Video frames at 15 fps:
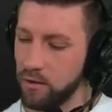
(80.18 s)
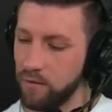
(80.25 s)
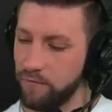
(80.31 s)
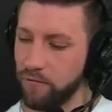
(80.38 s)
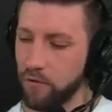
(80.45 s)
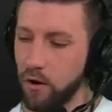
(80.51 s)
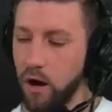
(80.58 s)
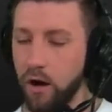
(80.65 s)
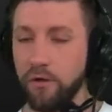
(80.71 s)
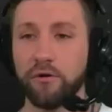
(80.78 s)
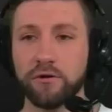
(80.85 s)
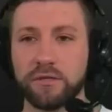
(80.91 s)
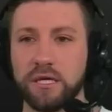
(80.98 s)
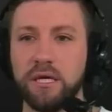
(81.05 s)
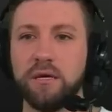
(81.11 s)
For
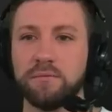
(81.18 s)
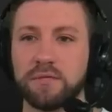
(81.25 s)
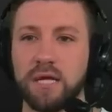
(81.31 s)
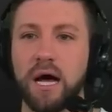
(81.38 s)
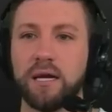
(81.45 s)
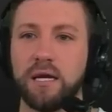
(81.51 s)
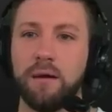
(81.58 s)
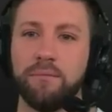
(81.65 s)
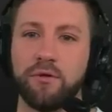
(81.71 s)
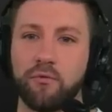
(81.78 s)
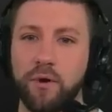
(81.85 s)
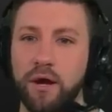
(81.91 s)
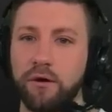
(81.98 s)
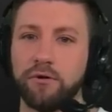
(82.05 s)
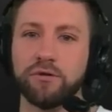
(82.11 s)
other teams not named the
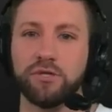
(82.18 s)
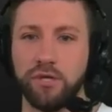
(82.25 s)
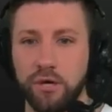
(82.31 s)
Raiders,